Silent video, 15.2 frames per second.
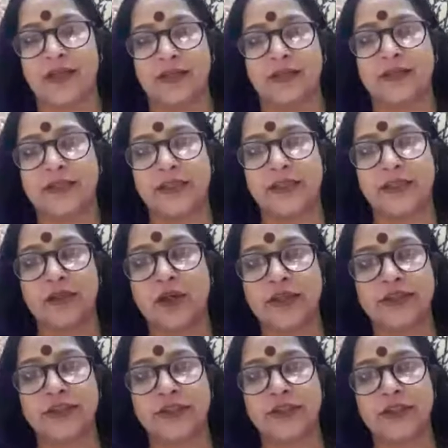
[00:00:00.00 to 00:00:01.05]
the
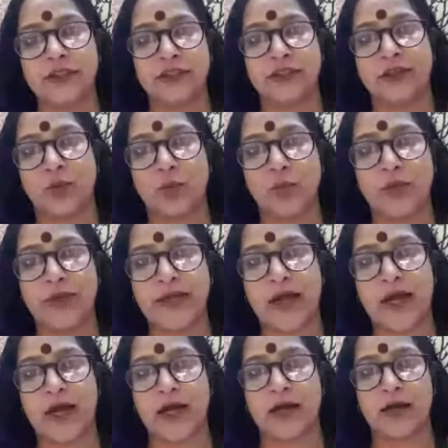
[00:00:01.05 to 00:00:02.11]
technology that we
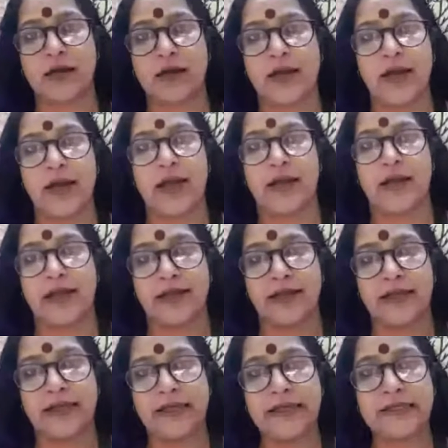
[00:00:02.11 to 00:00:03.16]
are
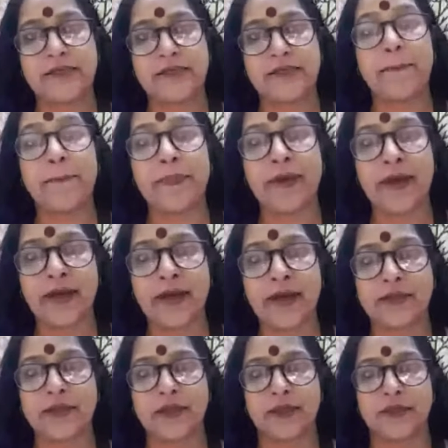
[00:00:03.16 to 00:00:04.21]
is
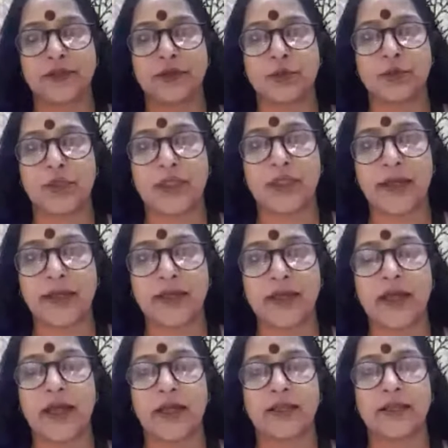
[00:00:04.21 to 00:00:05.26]
made to think
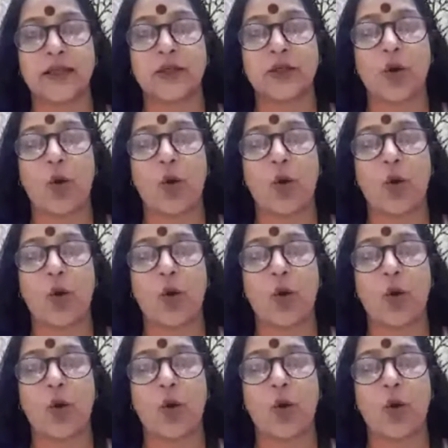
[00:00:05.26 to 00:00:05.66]
that